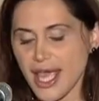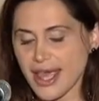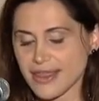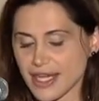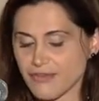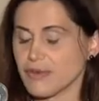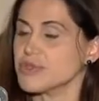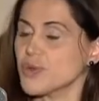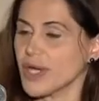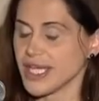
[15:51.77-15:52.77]
And then from
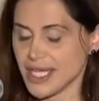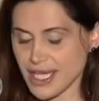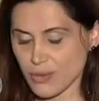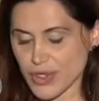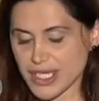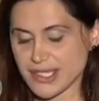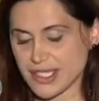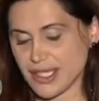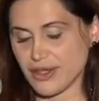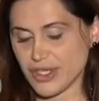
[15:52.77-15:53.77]
28 weeks
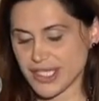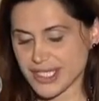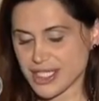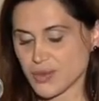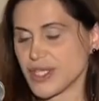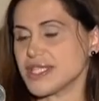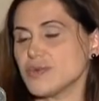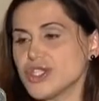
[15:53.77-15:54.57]
to 36 weeks,